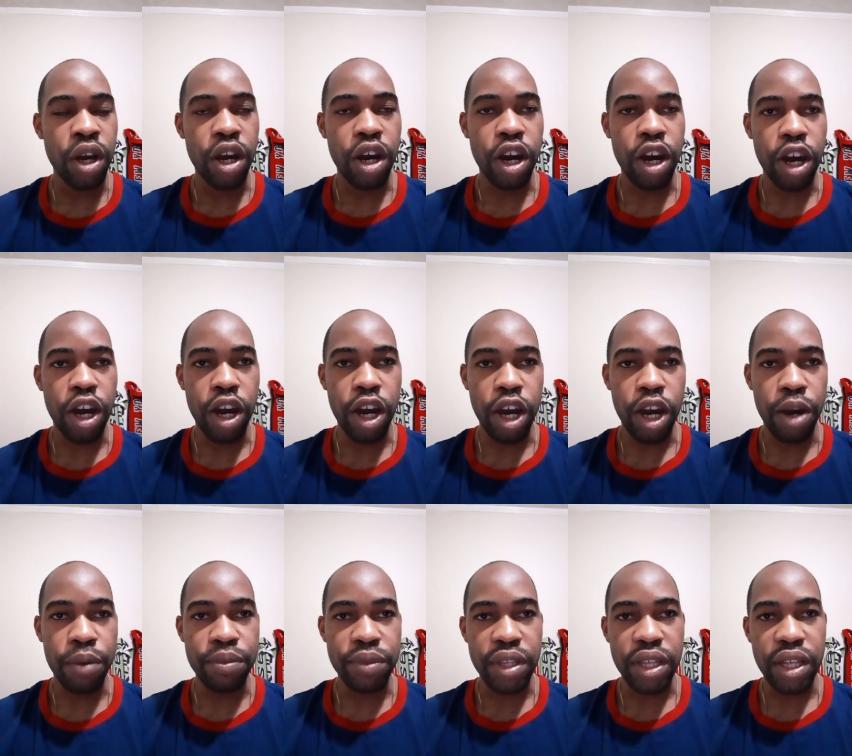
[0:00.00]

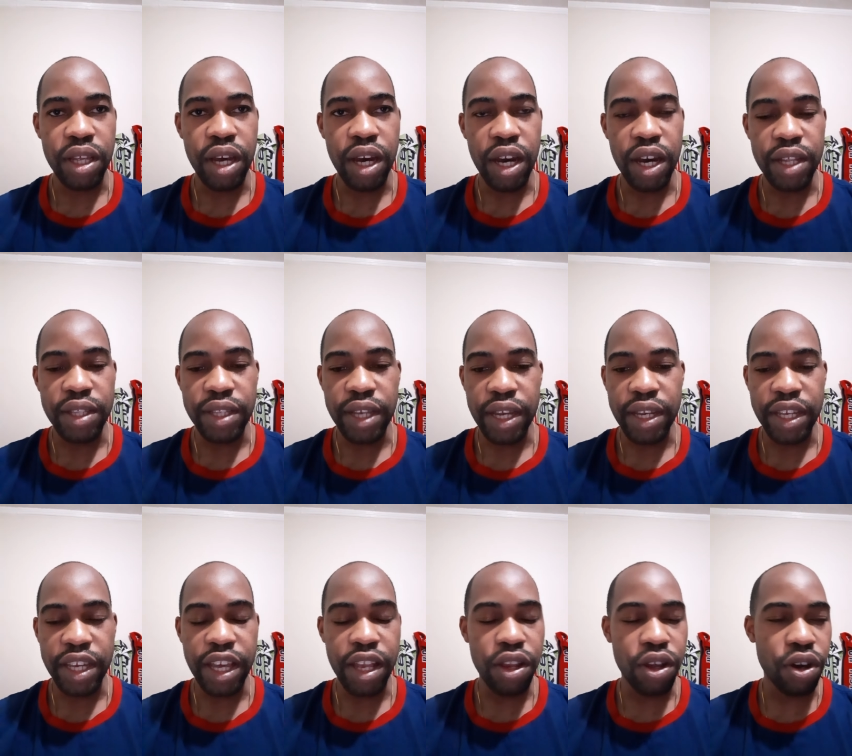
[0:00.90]
Um, uh,
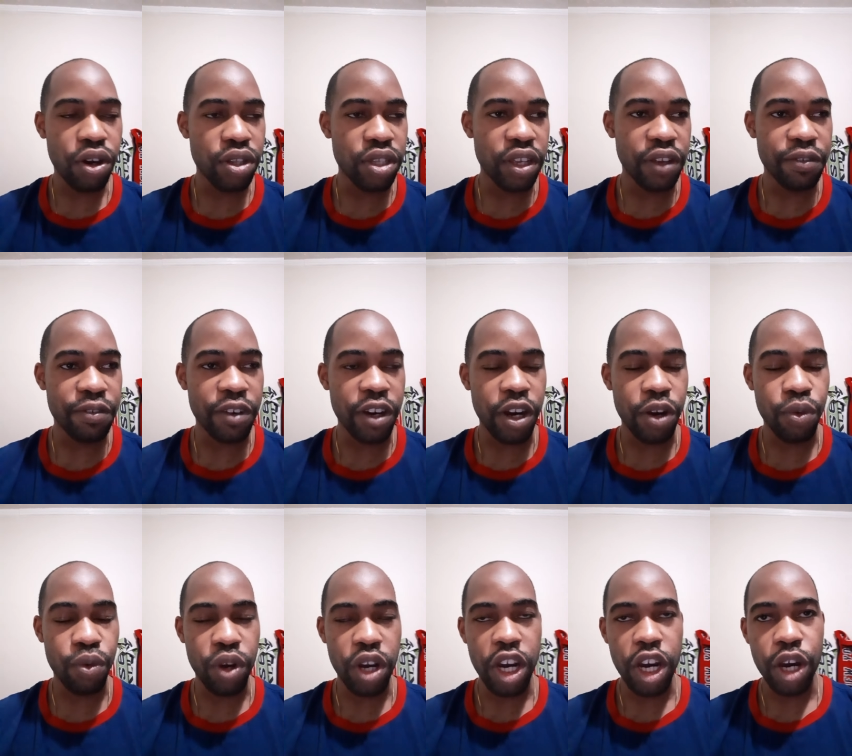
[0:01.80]
Daniello did very
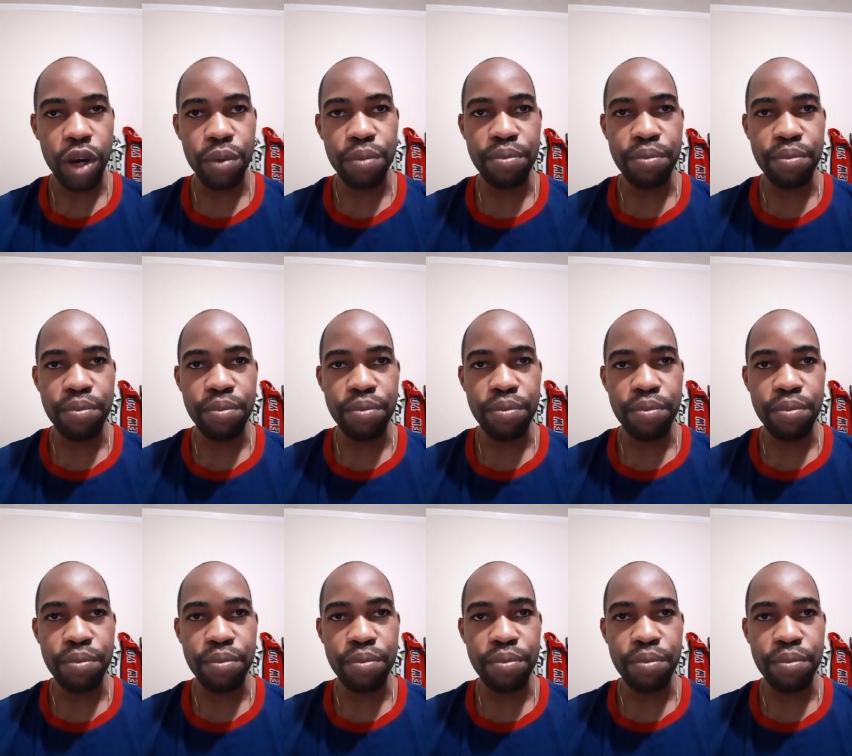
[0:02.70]
well.